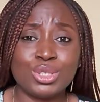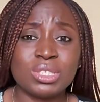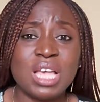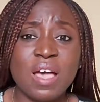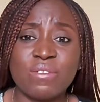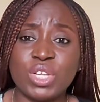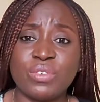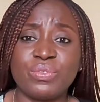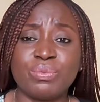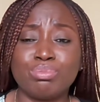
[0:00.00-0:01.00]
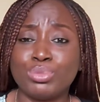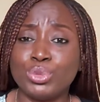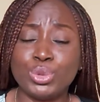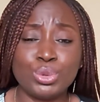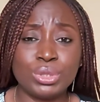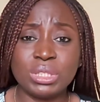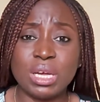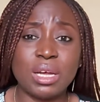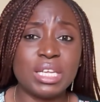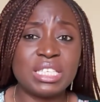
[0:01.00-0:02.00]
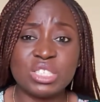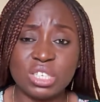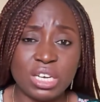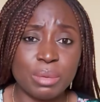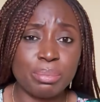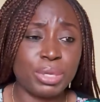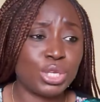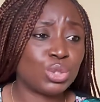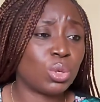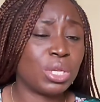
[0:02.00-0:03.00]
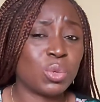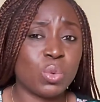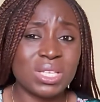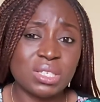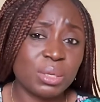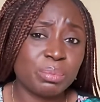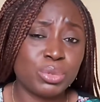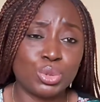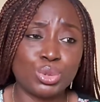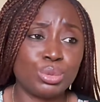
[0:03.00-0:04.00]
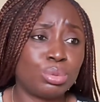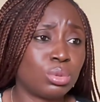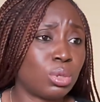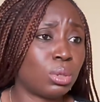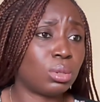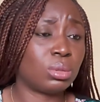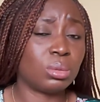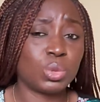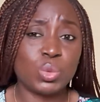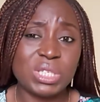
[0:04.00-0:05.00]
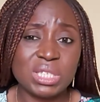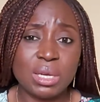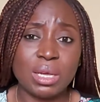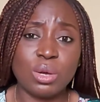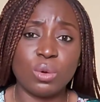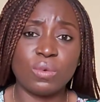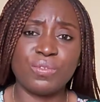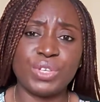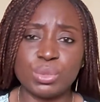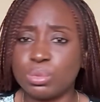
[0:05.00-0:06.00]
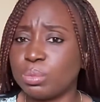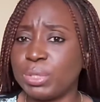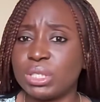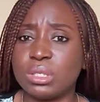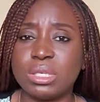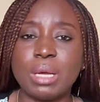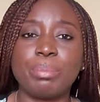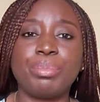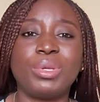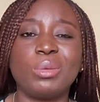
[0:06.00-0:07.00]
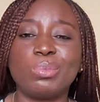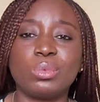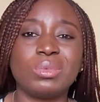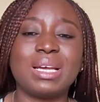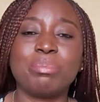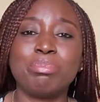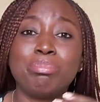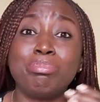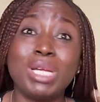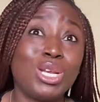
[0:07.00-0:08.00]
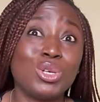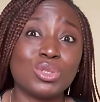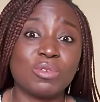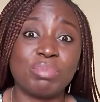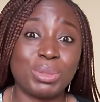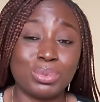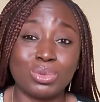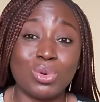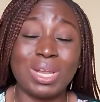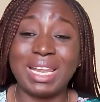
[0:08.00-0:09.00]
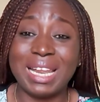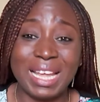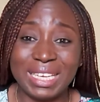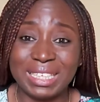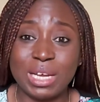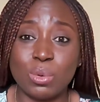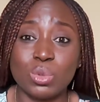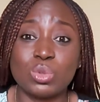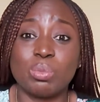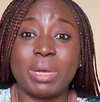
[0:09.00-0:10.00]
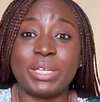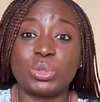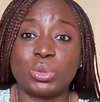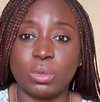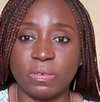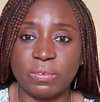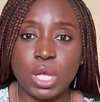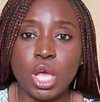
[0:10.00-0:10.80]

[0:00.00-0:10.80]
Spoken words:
Just have a good Instagram page or a WhatsApp group or Twitter or Facebook page. There are millions of people online that want to buy stuff.